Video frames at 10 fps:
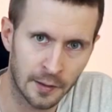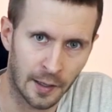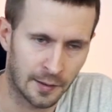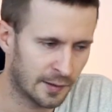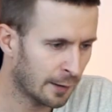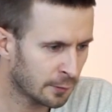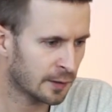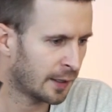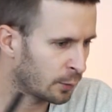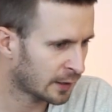And every
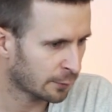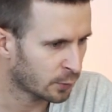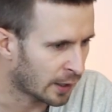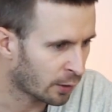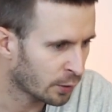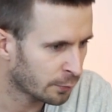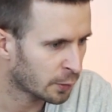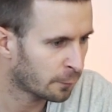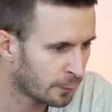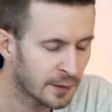day we have to account for
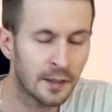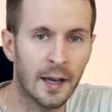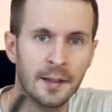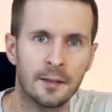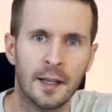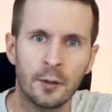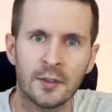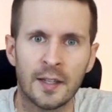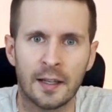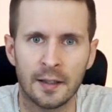38
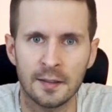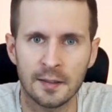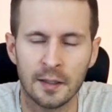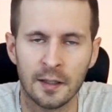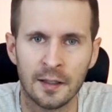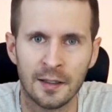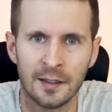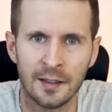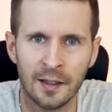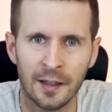nanoseconds
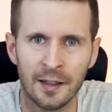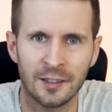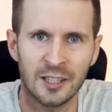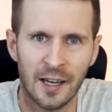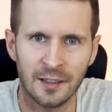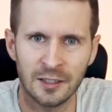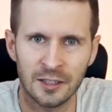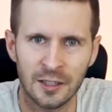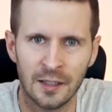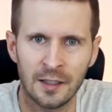
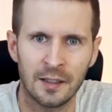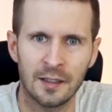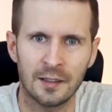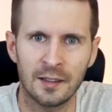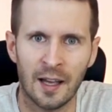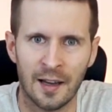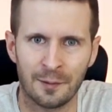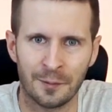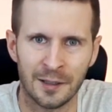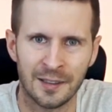change in
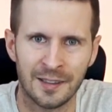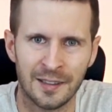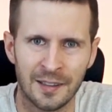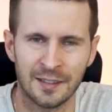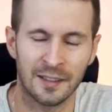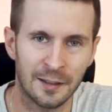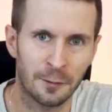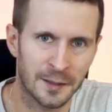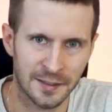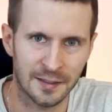time. The
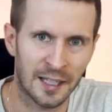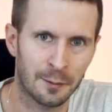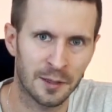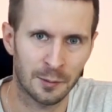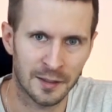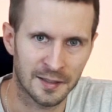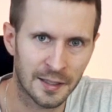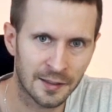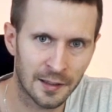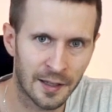difference in time between the
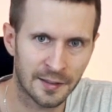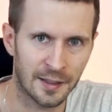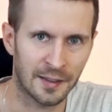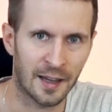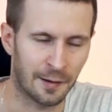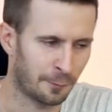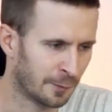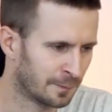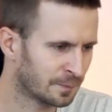satellite and Earth.